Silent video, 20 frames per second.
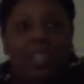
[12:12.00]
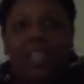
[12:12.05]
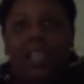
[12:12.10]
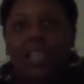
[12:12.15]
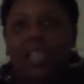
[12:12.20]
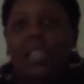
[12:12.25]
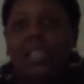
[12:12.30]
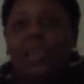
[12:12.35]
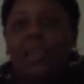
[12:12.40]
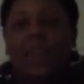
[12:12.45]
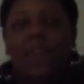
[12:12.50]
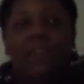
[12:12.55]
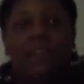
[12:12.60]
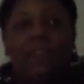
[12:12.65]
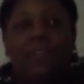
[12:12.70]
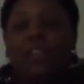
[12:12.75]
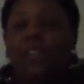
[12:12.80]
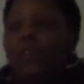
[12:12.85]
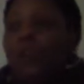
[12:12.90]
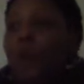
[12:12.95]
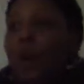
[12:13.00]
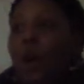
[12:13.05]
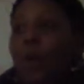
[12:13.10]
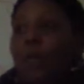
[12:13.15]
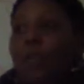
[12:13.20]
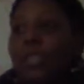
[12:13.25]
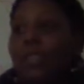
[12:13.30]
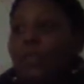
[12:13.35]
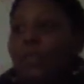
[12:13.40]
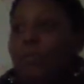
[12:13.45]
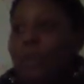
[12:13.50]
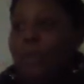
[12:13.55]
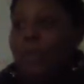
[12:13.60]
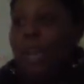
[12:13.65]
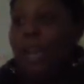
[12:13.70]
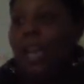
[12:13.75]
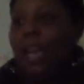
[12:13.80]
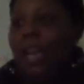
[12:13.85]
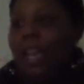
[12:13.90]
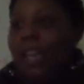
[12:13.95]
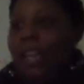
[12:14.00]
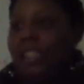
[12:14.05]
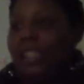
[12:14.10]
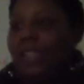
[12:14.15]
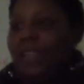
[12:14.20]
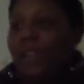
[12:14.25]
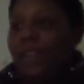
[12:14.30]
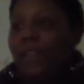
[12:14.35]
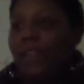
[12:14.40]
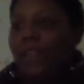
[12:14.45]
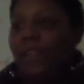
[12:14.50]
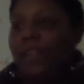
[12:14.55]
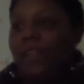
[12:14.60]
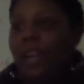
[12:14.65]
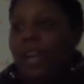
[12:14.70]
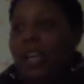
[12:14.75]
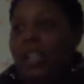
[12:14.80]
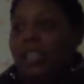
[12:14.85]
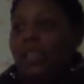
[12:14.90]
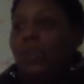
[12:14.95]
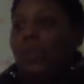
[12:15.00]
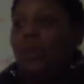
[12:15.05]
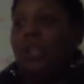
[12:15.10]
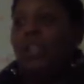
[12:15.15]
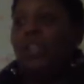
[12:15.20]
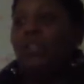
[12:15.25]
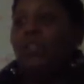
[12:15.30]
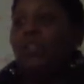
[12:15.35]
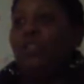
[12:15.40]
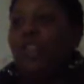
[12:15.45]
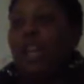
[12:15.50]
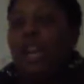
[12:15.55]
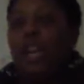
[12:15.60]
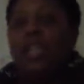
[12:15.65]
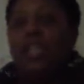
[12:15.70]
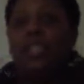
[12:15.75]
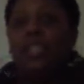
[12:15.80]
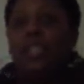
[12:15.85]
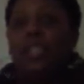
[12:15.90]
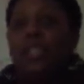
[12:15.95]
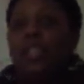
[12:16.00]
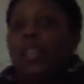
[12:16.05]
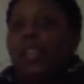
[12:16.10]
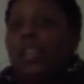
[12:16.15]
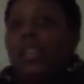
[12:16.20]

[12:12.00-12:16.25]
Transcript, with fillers: It's the favor. You always gonna be mad. It's the favor of God. So whether you try to,